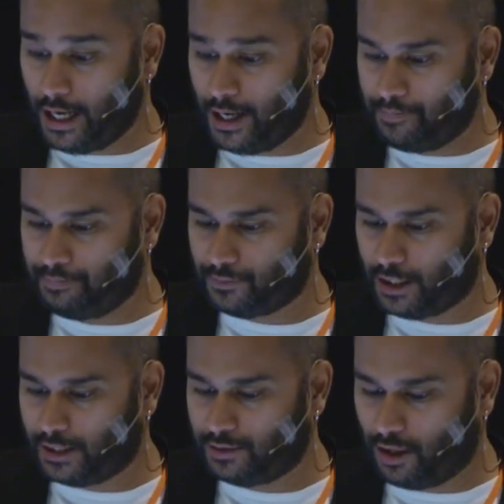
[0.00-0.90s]

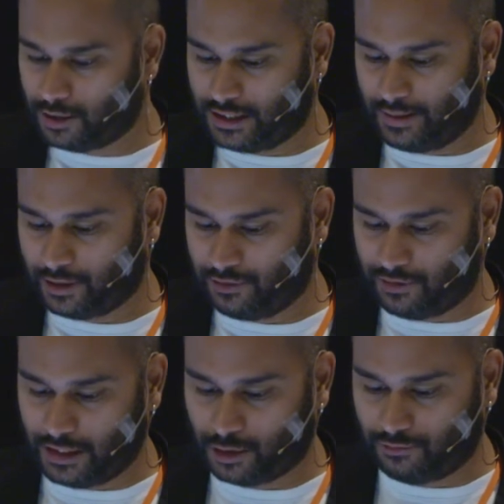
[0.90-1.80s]
And lastly, I'm going to
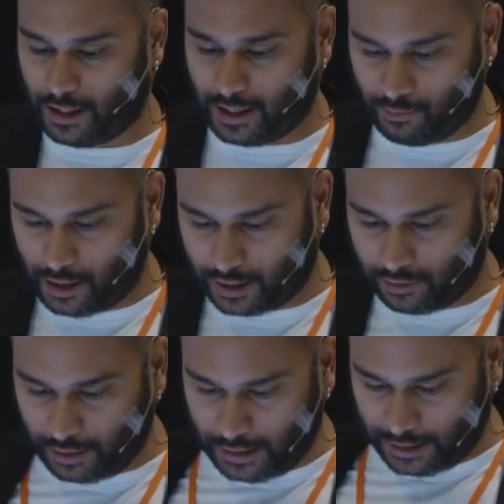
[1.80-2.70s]
finish with that. I'm wearing
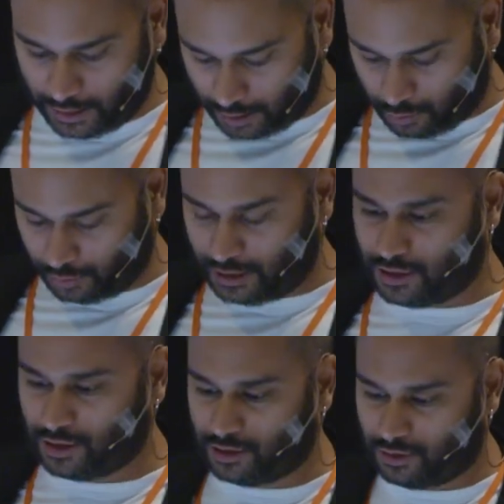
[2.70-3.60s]
a really cool
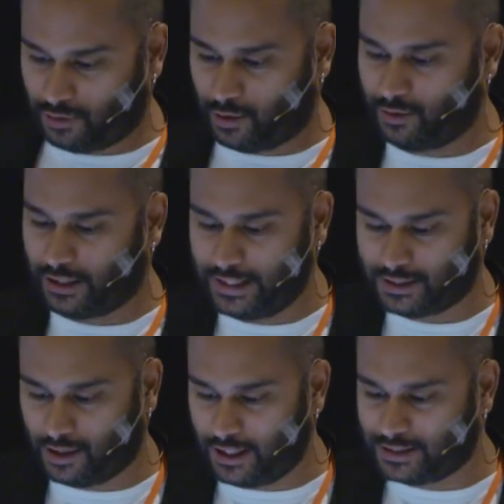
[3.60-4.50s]
T-shirt, so if you want to look later.